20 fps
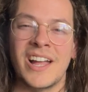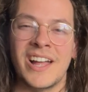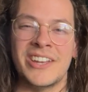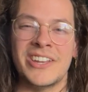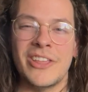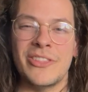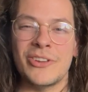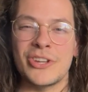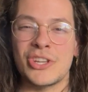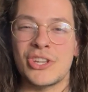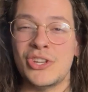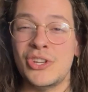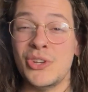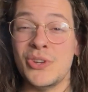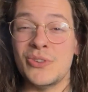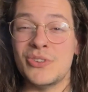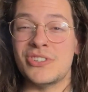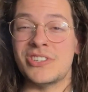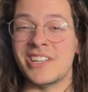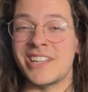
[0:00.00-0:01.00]
Another
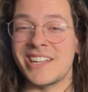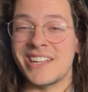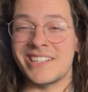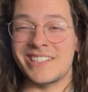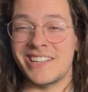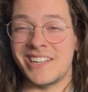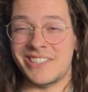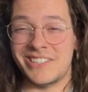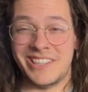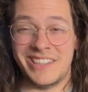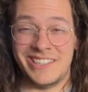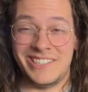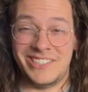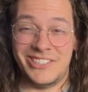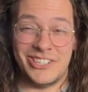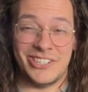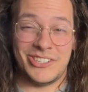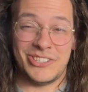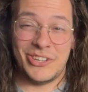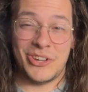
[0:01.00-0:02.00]
huge thing is they
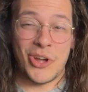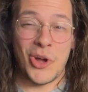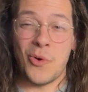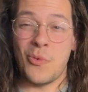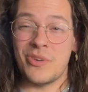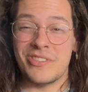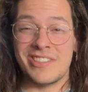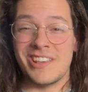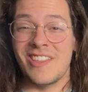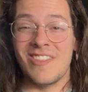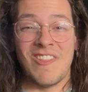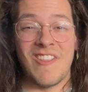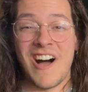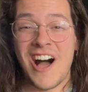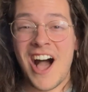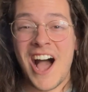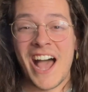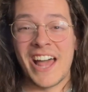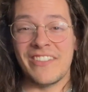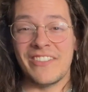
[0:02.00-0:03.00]
just go with a
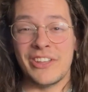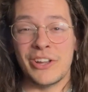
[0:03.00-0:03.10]
lot.